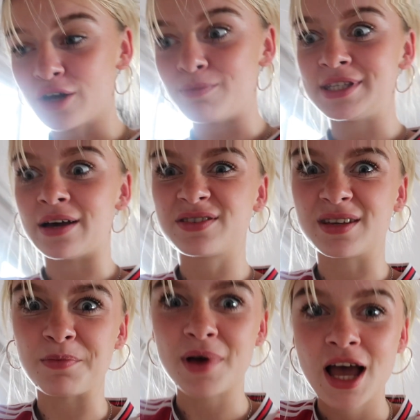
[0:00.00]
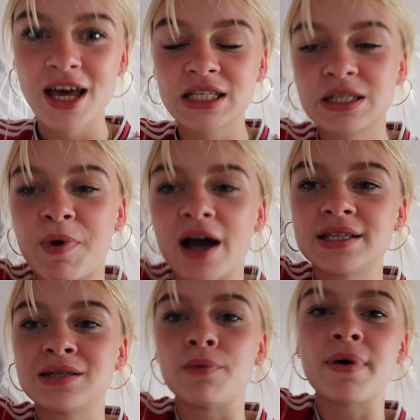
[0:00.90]
Got myself some
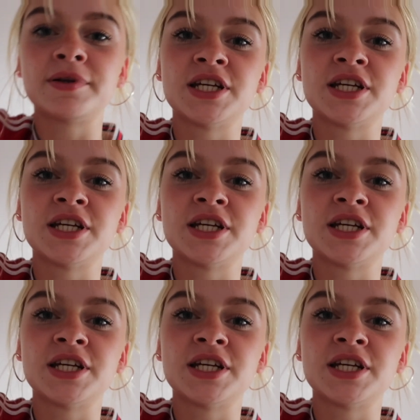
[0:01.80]
spicy salt and pepper